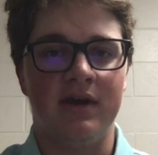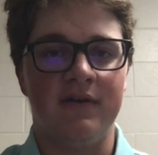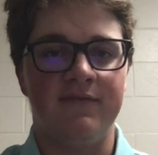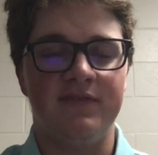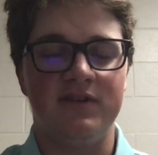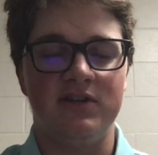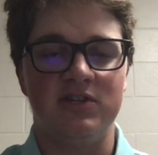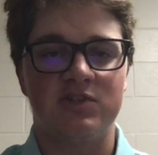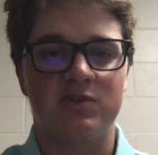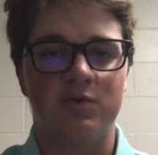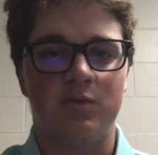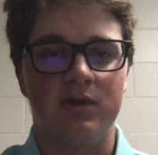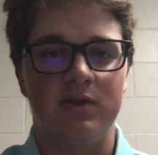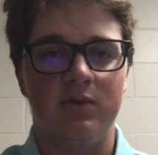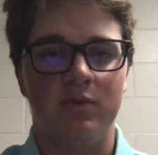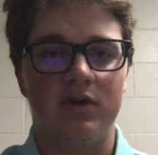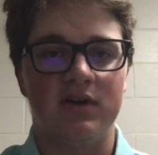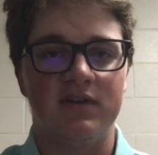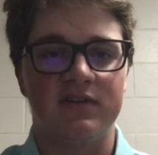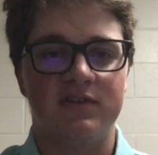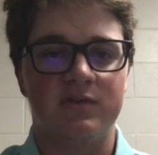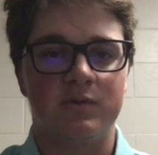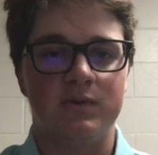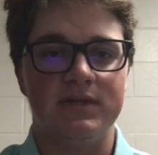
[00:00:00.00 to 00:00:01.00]
Finished
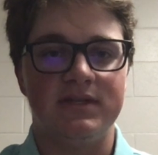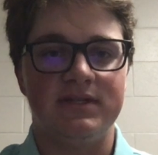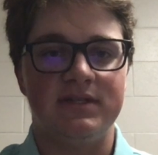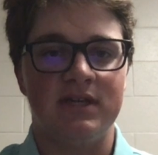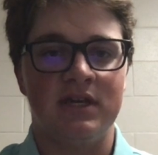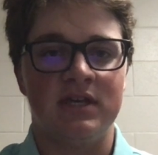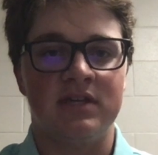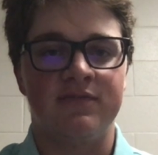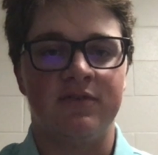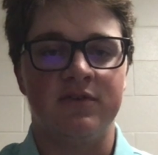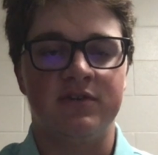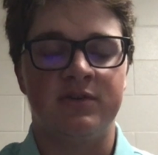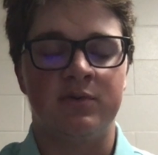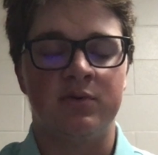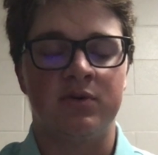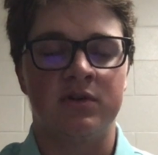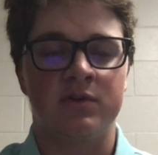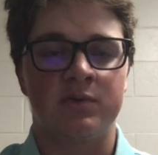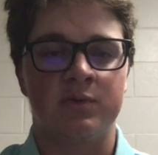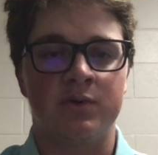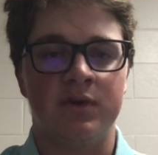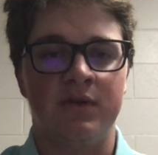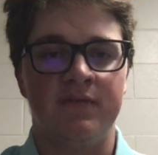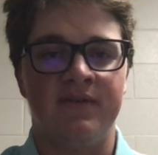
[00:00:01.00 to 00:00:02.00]
21-26 for
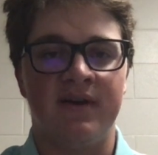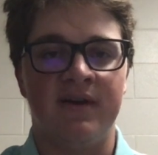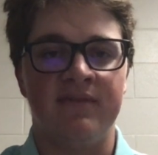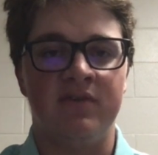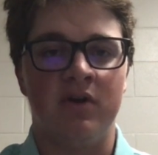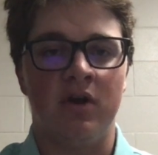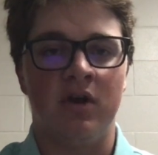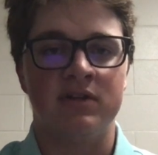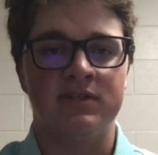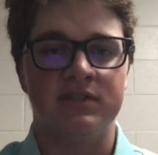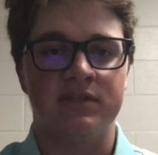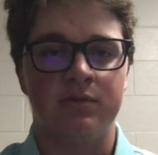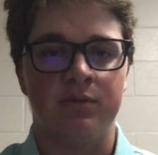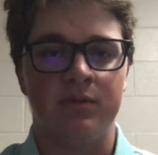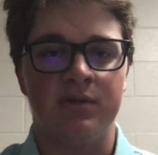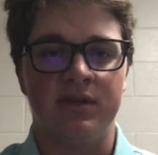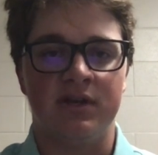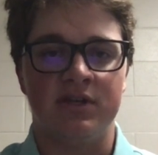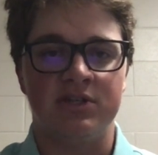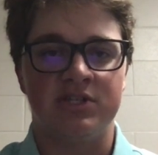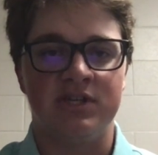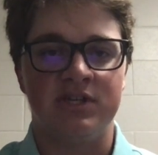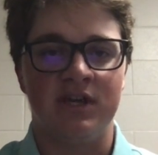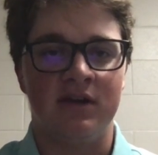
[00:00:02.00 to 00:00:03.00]
225 yards and 3
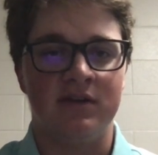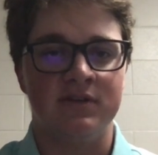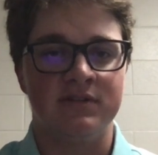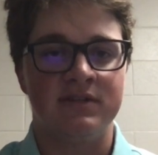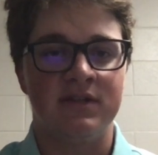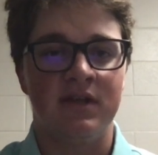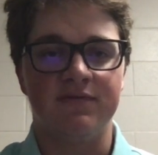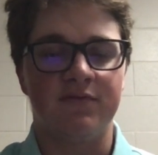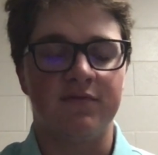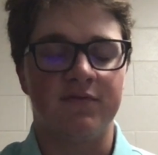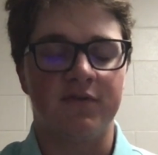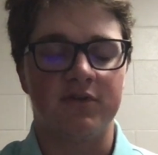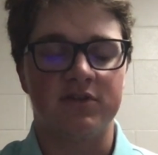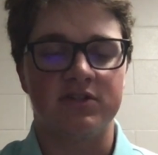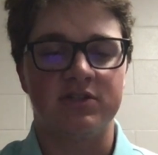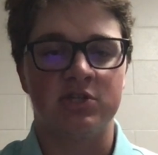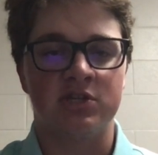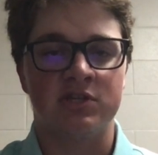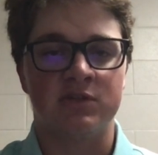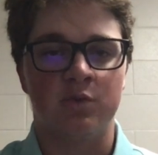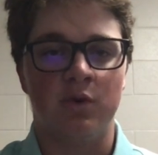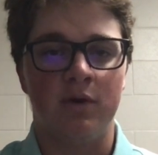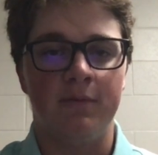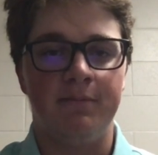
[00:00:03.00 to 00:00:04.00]
touchdowns versus
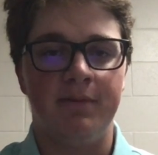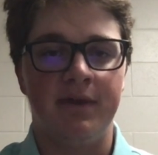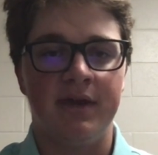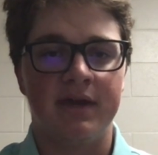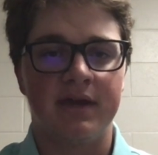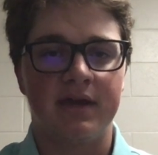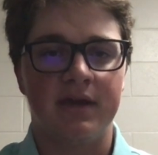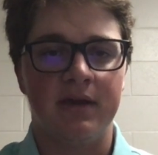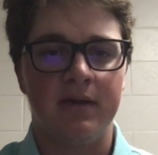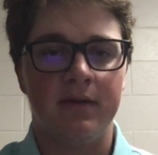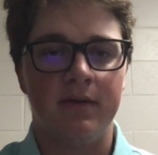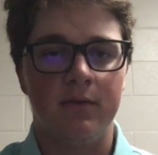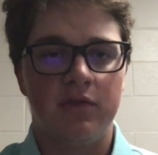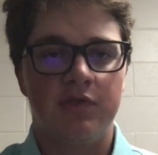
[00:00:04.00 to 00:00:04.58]
just 1 pick.